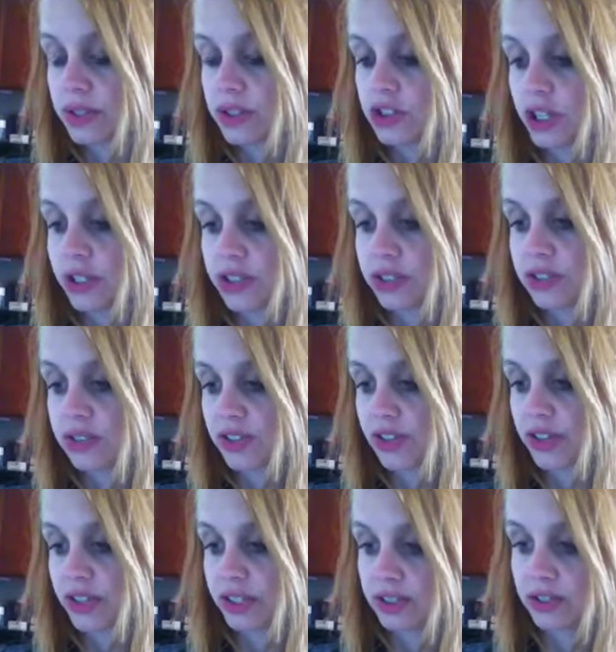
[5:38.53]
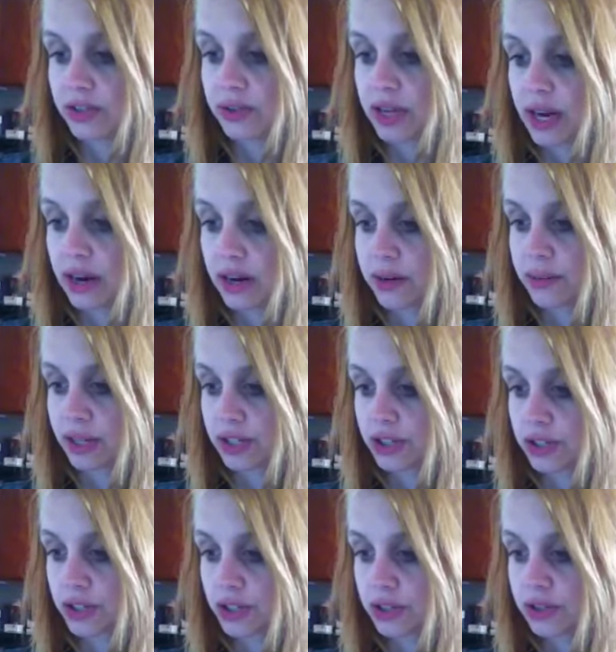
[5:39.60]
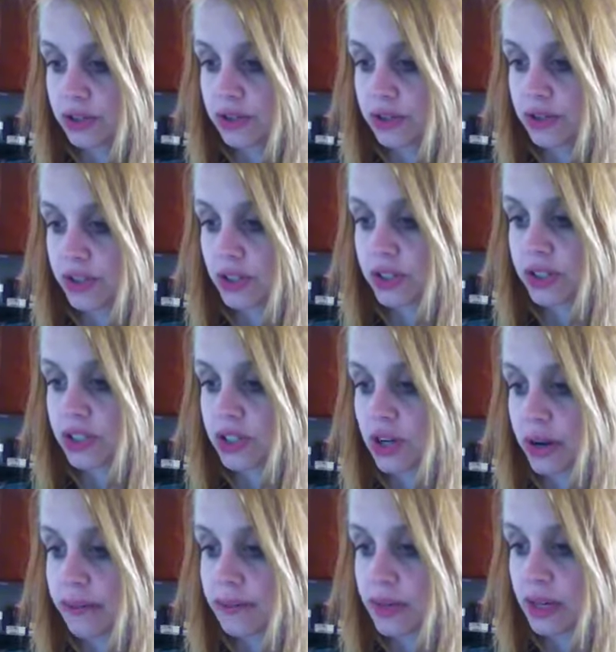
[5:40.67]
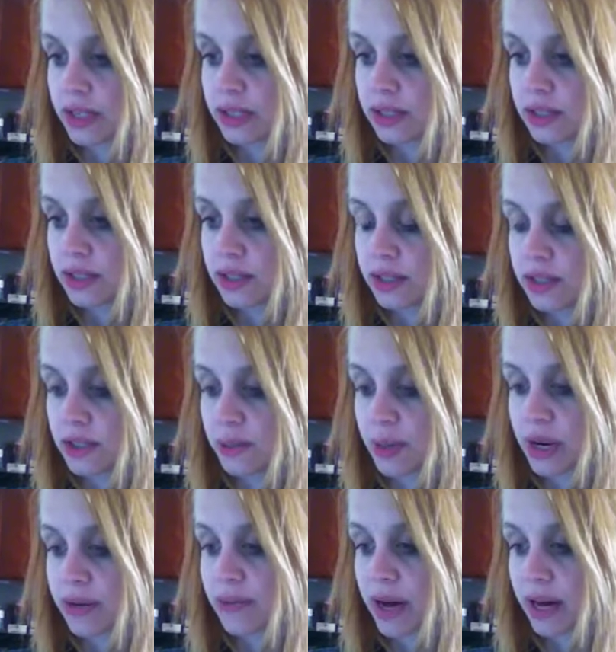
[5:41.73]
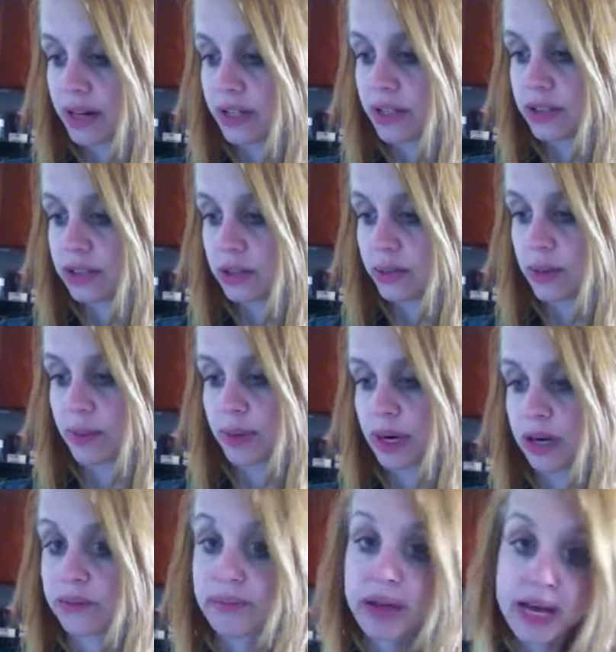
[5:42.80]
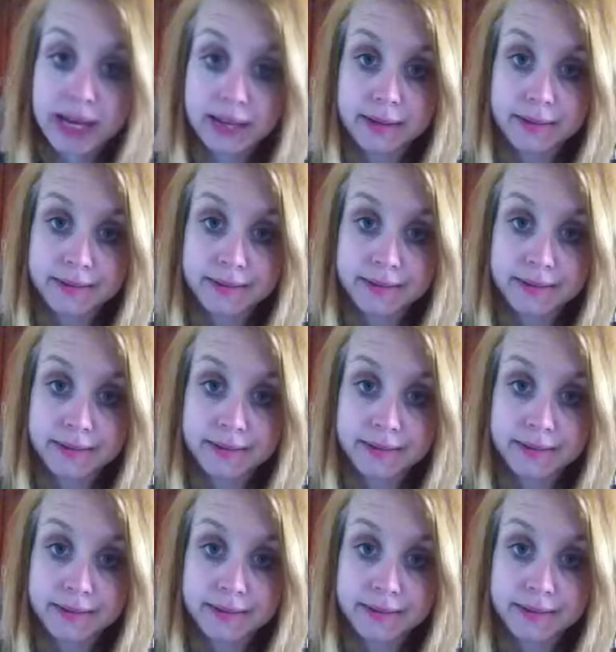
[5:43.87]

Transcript: Gently stir into carrot mixture. Stir in chopped nuts. Spread batter into prepared pan.